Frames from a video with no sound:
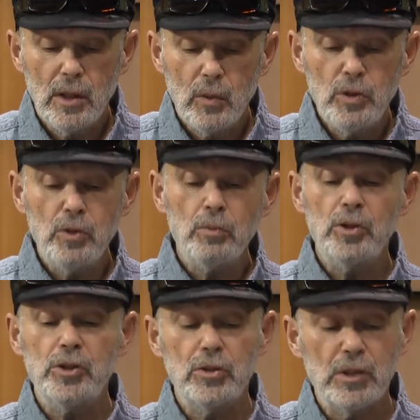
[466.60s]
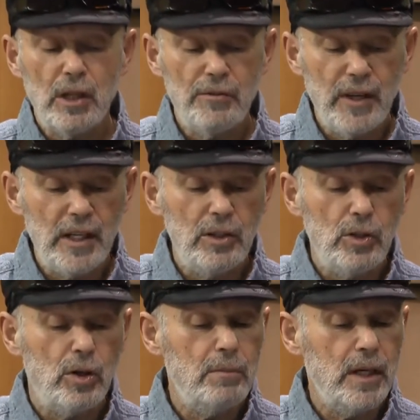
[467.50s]
When you immerse yourself in it,
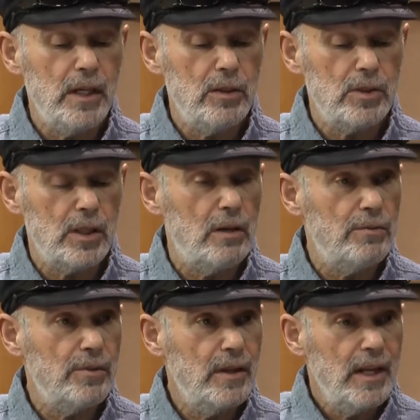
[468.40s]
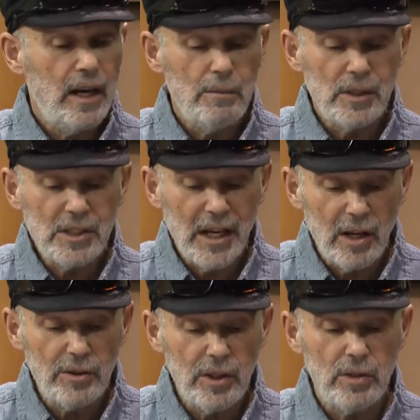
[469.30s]
you are making yourself a much
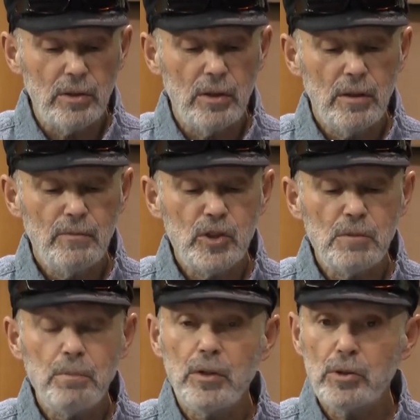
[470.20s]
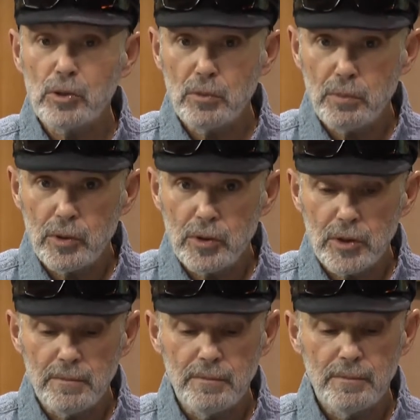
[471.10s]
healthier spiritual
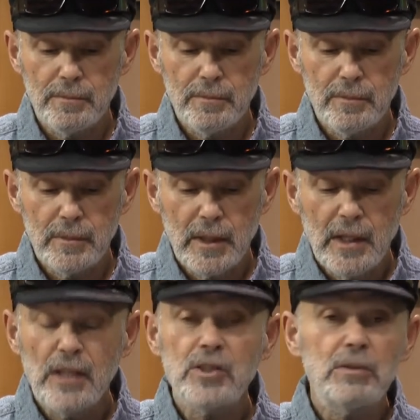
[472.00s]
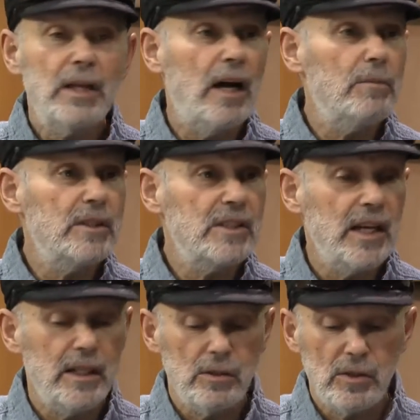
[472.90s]
person. As the Talmud
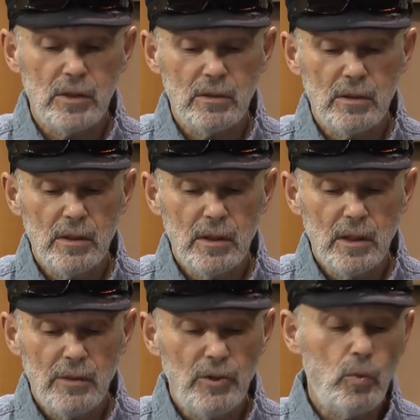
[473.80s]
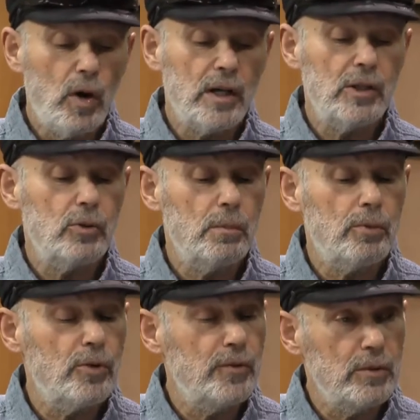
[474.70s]
says, if you walk into a
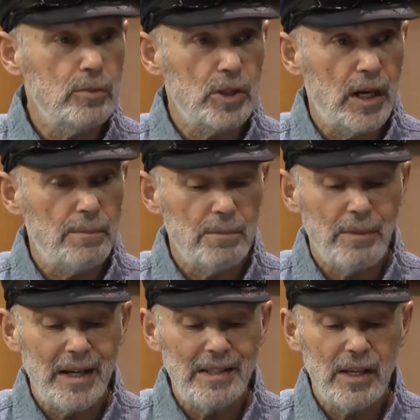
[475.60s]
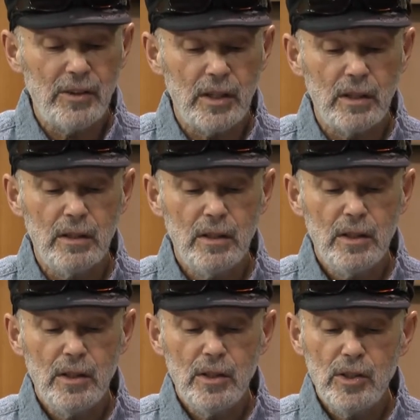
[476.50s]
perfume shop and buy nothing,
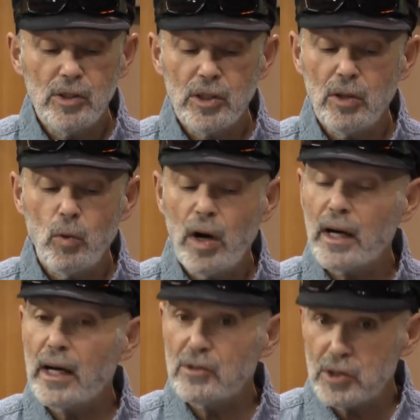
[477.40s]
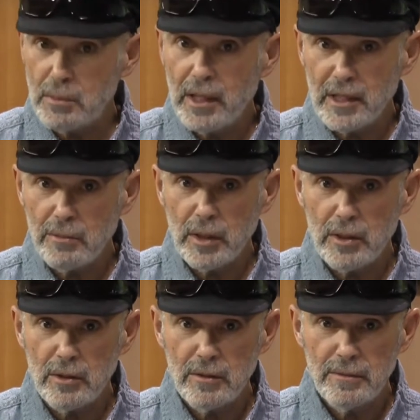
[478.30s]
you still walk out smelling
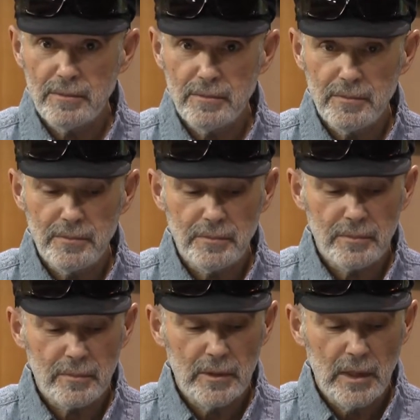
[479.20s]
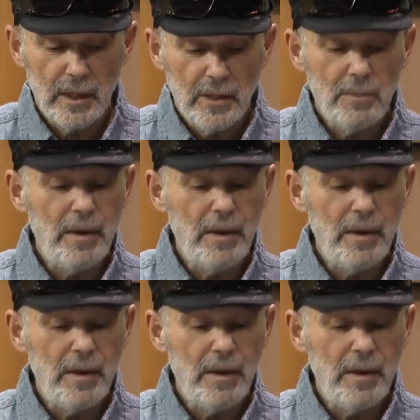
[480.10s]
better. The